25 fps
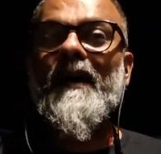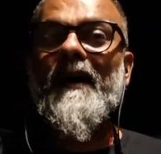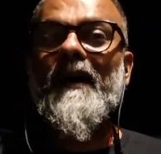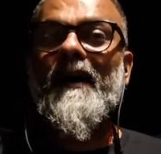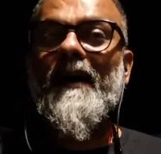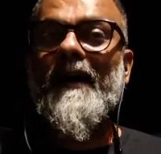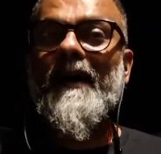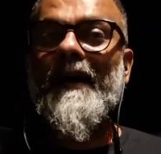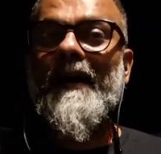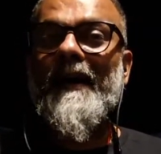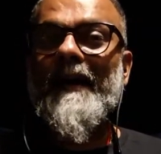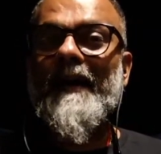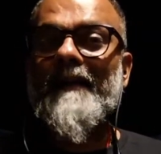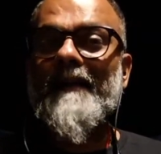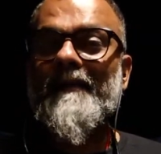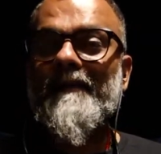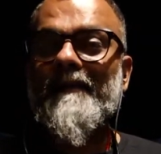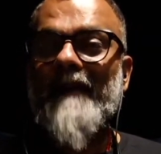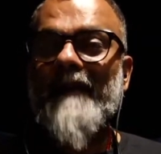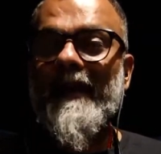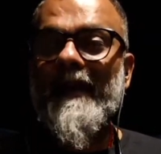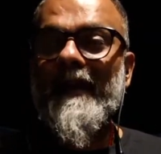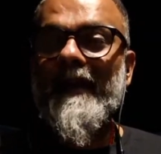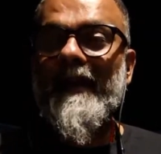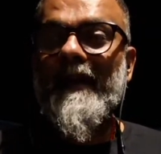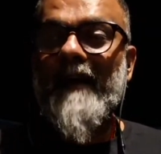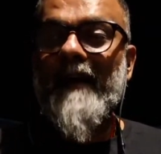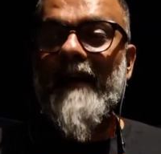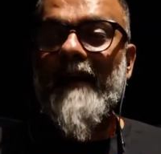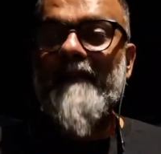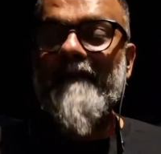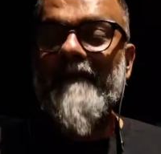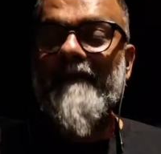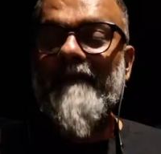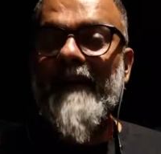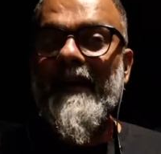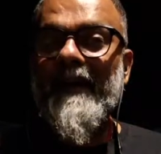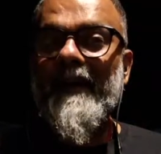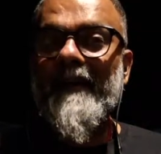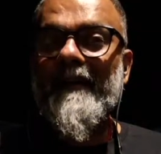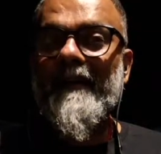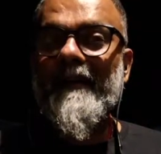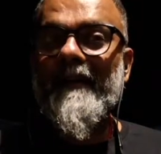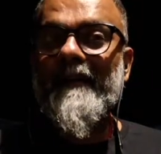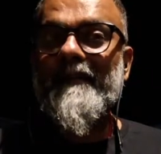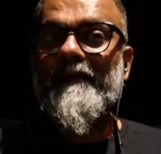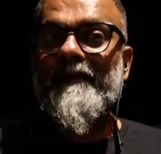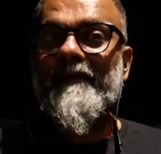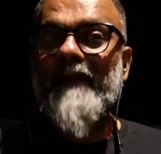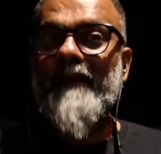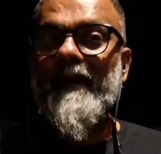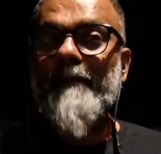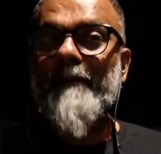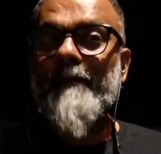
it's very unfair. It's very